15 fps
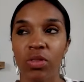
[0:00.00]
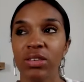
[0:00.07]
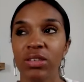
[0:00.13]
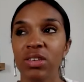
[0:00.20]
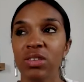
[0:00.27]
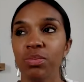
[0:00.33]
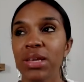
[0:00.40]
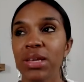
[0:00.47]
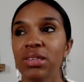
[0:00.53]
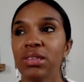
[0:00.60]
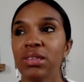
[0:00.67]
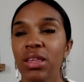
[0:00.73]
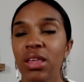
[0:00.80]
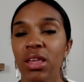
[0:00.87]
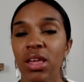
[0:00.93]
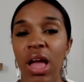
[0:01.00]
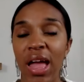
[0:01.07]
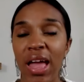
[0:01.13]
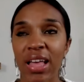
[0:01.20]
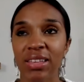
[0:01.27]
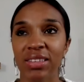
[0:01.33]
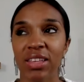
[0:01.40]
This is basically,
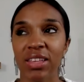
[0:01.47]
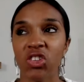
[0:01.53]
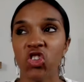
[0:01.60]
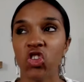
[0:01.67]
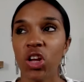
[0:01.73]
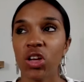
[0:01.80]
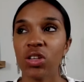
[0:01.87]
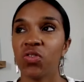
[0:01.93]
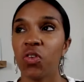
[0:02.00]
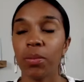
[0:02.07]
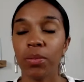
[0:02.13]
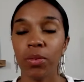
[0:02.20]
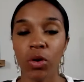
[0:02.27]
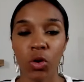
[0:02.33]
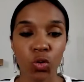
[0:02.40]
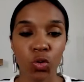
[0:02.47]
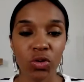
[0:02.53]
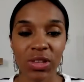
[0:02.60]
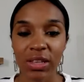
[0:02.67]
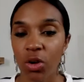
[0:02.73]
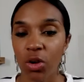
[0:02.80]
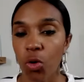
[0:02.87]
is this just from news
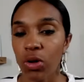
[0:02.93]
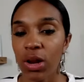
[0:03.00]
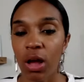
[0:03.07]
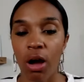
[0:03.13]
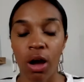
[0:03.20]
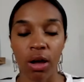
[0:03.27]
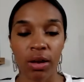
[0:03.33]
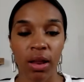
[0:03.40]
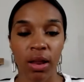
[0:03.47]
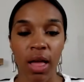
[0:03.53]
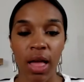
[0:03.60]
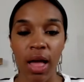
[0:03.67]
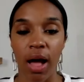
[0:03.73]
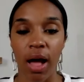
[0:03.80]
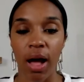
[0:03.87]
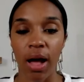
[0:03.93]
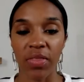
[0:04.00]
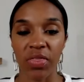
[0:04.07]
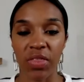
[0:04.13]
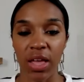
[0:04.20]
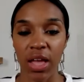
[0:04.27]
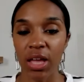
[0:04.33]
that's going on uh,
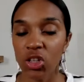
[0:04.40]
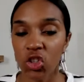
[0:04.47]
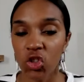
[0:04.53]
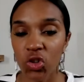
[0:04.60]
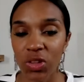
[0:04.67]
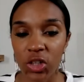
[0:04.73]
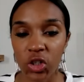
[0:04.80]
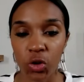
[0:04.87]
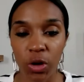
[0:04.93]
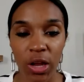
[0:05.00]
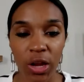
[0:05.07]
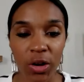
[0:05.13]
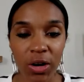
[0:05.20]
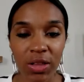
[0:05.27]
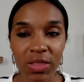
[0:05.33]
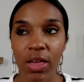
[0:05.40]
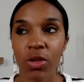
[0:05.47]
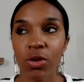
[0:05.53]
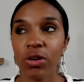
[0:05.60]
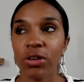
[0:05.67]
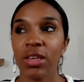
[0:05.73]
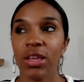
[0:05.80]
and the industry that you're hearing that
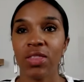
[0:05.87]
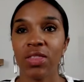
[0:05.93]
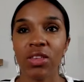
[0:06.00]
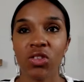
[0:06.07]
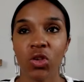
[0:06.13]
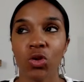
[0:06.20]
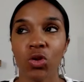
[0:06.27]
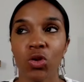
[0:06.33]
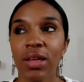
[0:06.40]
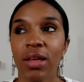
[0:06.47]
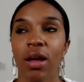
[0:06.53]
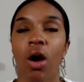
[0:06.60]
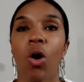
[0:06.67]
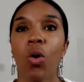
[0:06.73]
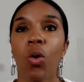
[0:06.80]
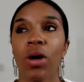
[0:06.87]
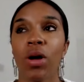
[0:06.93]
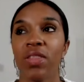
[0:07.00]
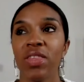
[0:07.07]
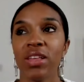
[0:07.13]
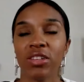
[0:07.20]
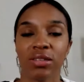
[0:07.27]
you're getting these cues is like, oh,
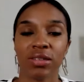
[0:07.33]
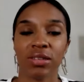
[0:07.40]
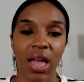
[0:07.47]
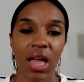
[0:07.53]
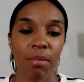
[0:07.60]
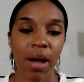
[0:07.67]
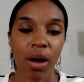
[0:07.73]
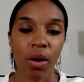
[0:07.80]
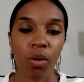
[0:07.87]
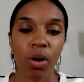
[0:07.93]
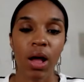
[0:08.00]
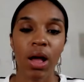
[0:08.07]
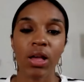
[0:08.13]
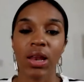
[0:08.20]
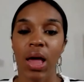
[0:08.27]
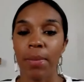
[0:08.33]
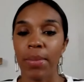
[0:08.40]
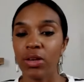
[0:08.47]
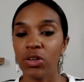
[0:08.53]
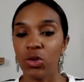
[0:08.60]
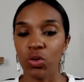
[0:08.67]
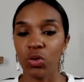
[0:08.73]
okay, this just came out. Let
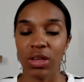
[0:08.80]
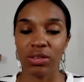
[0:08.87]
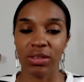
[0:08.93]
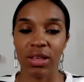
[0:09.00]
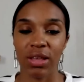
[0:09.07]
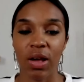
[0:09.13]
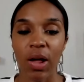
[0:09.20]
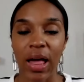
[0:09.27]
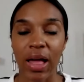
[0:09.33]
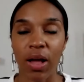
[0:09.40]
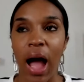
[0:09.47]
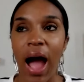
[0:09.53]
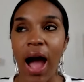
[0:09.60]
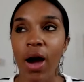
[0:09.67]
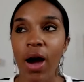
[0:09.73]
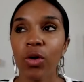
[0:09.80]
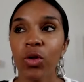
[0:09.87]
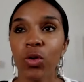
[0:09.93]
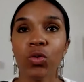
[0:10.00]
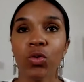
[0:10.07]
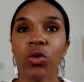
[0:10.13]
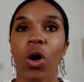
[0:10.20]
me do this. Like, how do
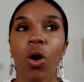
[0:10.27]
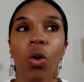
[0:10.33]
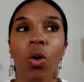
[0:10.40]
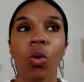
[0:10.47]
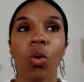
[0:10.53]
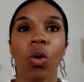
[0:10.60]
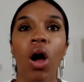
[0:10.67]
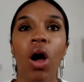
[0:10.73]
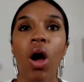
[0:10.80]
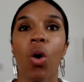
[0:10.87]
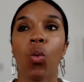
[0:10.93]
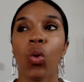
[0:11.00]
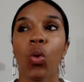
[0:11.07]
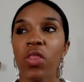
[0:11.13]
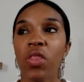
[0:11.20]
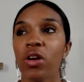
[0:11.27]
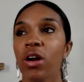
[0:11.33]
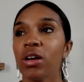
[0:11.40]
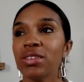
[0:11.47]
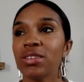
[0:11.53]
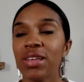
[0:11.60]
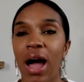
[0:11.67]
you know whether
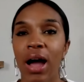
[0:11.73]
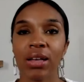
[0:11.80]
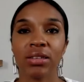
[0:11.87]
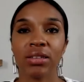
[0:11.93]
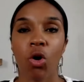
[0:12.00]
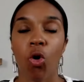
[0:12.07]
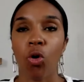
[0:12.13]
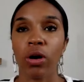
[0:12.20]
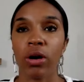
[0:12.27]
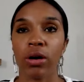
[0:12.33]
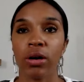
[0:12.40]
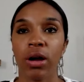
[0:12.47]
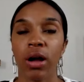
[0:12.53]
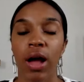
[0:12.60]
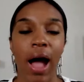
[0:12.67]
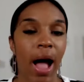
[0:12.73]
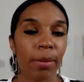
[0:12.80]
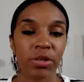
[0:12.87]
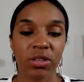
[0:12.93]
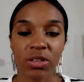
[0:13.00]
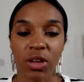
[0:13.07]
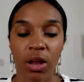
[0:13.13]
a stock is, or
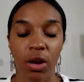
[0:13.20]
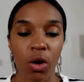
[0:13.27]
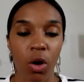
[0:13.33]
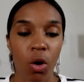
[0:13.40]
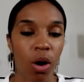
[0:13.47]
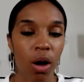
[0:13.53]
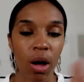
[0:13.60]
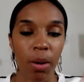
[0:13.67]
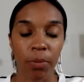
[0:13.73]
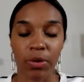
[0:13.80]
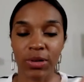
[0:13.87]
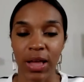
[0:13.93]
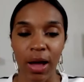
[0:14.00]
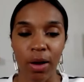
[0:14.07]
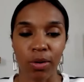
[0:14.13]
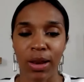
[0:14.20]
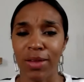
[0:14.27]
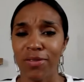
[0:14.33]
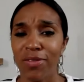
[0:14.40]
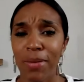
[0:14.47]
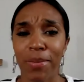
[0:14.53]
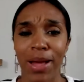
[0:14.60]
option is going to go up or down? And
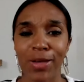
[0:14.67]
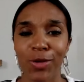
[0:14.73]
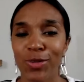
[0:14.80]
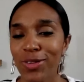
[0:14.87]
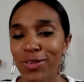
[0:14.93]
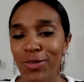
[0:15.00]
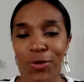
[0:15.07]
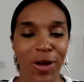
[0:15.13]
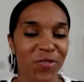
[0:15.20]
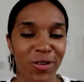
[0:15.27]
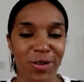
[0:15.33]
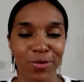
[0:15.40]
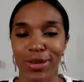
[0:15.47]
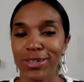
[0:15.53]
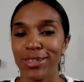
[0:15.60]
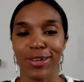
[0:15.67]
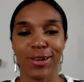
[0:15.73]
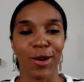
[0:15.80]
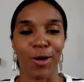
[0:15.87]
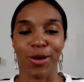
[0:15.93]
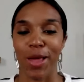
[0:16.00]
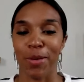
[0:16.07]
if I'm not using the correct verbiage, you
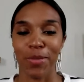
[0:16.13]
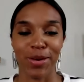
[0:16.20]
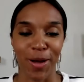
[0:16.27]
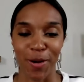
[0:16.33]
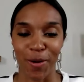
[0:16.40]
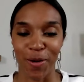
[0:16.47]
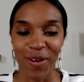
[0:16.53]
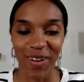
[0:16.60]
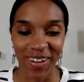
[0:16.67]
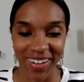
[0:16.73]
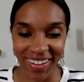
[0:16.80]
know, let me know.